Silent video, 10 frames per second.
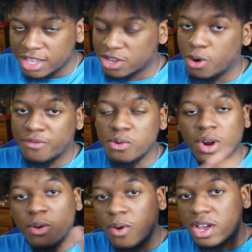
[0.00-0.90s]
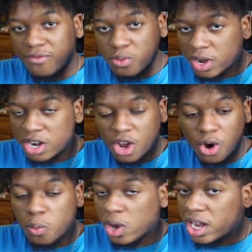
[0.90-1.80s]
So if you wanna if you wanna
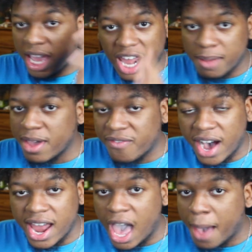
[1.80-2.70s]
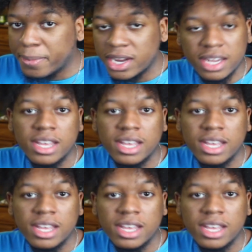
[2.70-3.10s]
know when an anime VOD happening,